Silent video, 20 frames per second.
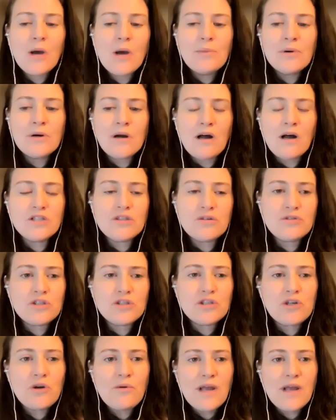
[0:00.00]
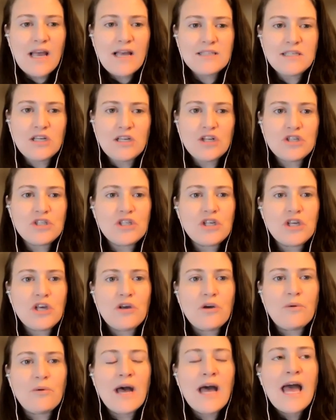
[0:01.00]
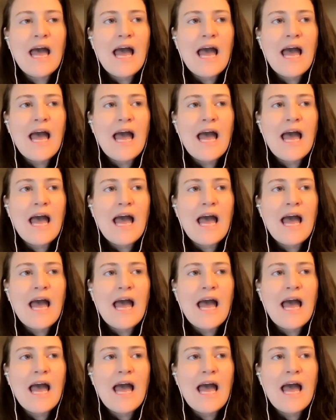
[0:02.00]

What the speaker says: but we're also showcasing to you